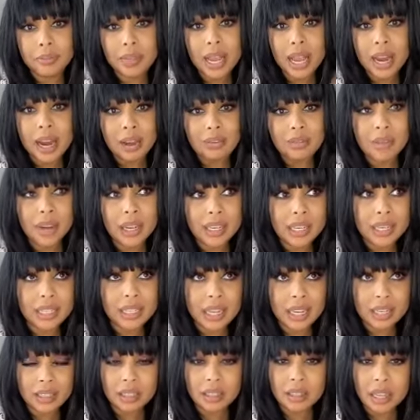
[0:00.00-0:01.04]
And I find that
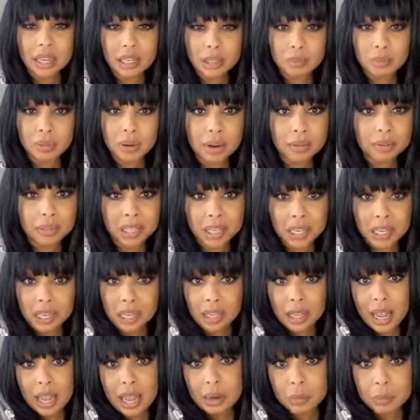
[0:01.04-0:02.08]
that's prevalent in a
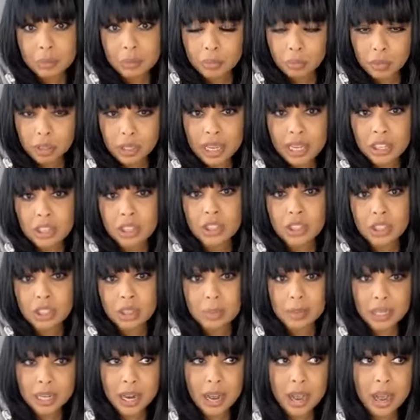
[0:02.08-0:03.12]
lot
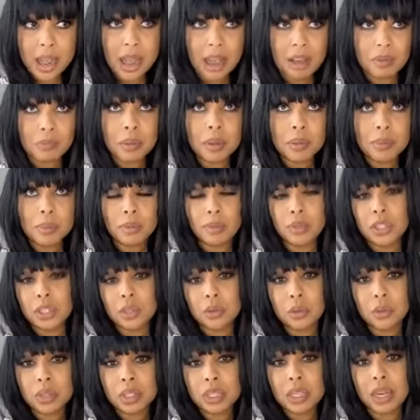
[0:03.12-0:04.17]
relationships that I have. People just
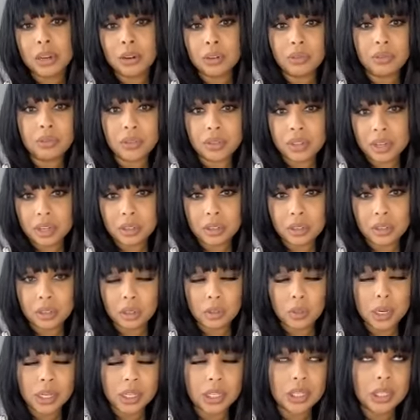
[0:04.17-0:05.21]
will settle for their
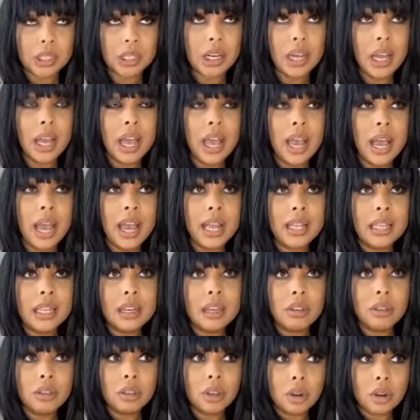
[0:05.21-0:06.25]
situation. And then
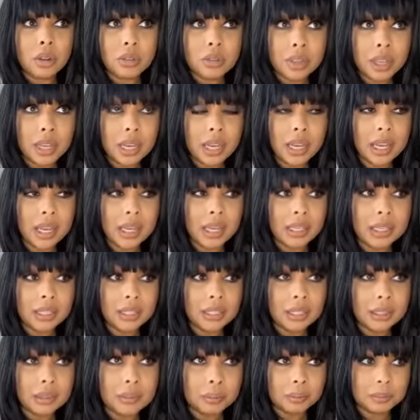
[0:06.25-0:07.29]
the third thing
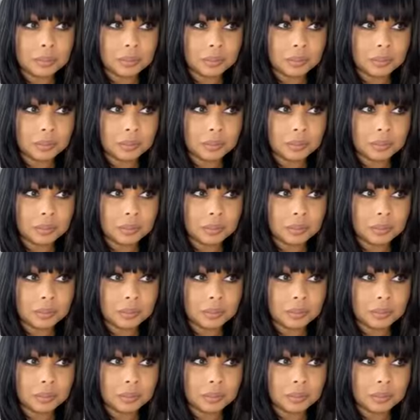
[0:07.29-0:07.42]
is,